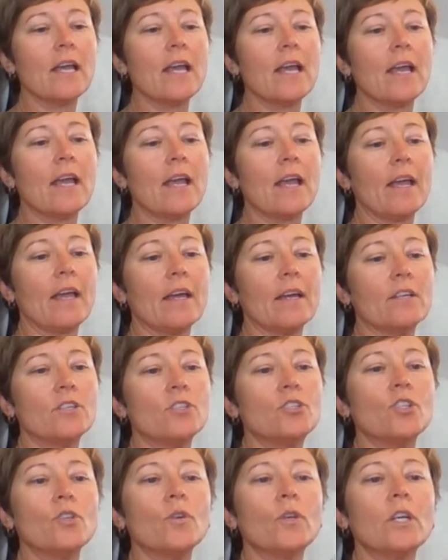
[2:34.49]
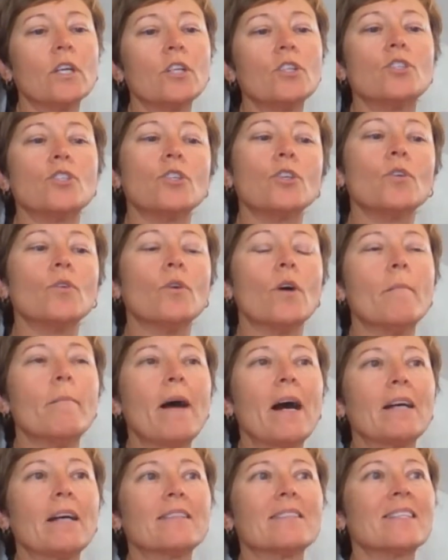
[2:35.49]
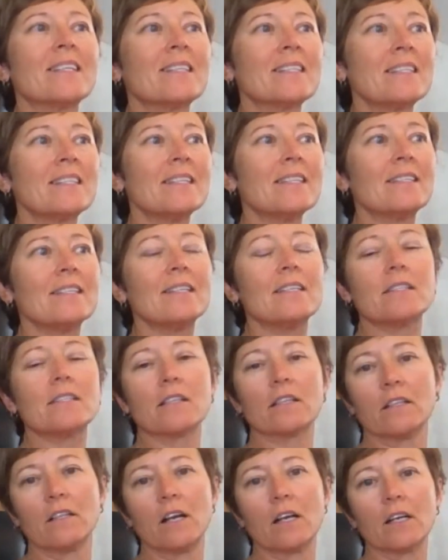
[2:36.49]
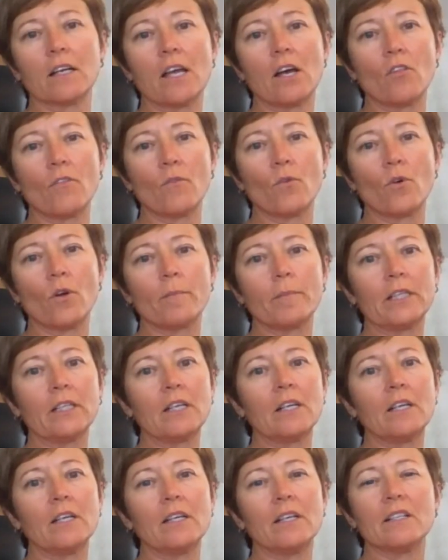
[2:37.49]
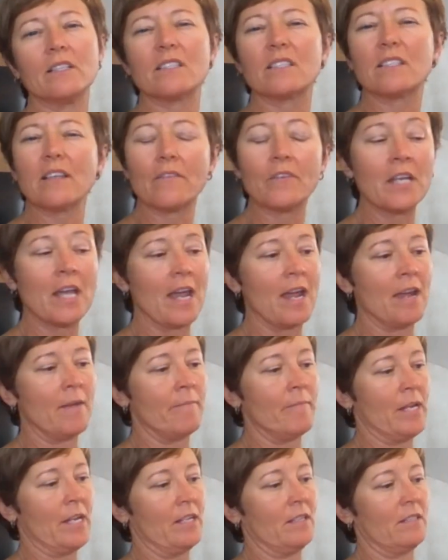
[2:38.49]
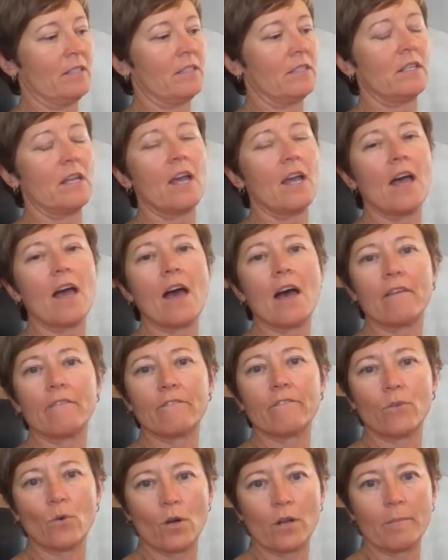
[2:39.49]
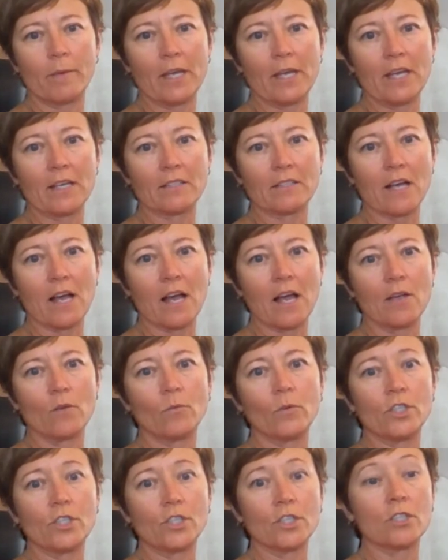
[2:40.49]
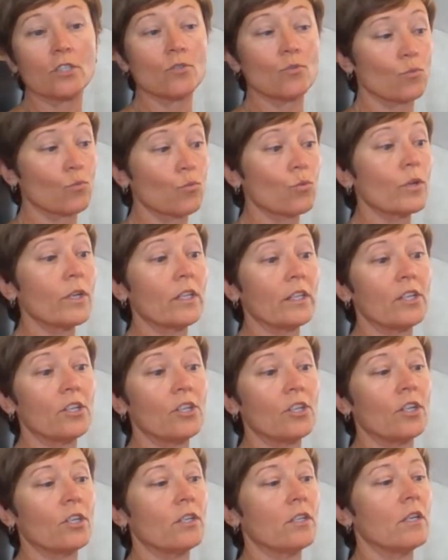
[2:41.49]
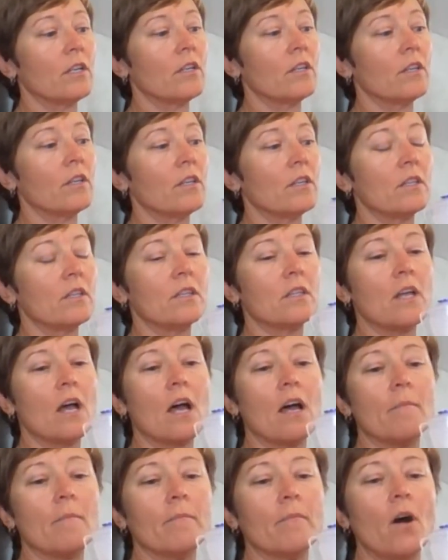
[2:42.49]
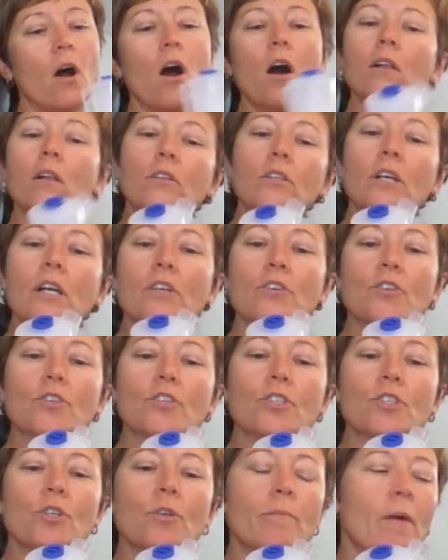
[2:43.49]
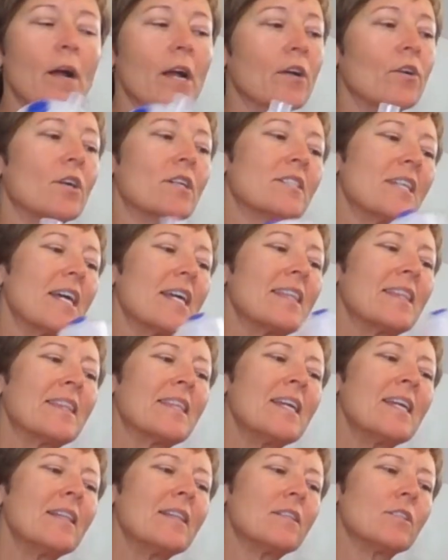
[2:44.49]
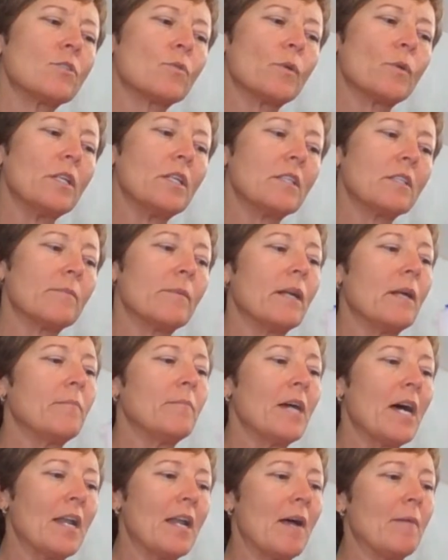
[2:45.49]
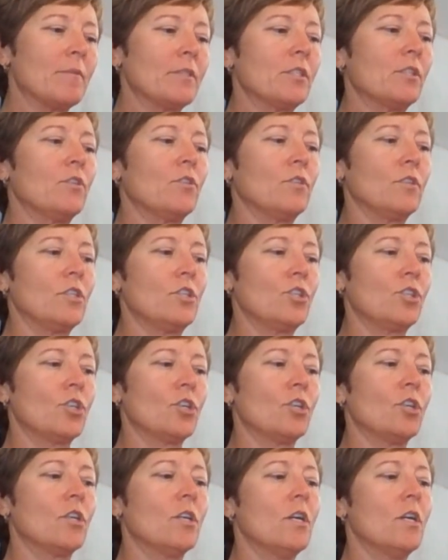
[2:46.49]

and you can do about 6 cc's of the lung health formula in 7 to 8 minutes at 40 psi, which is really good. All are under 2 microns. I think this one is, but I'm not absolutely sure